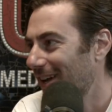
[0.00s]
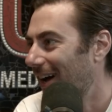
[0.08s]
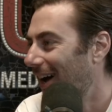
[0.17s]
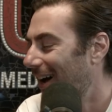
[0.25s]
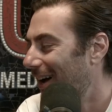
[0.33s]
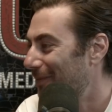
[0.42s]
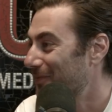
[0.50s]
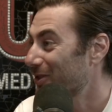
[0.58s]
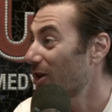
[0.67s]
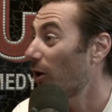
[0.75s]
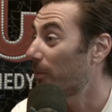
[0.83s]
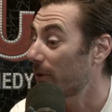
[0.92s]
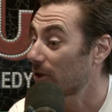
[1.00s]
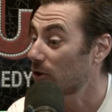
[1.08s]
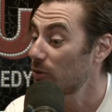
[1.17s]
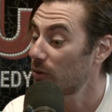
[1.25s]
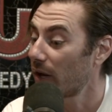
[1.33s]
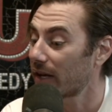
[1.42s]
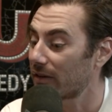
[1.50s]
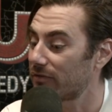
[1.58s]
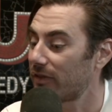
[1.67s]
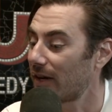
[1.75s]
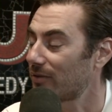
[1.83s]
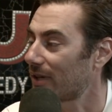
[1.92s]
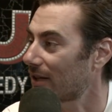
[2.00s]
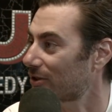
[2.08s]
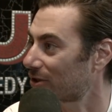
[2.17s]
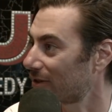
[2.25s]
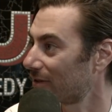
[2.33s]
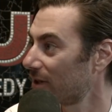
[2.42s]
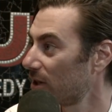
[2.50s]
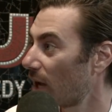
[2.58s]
No, but you like a foundation.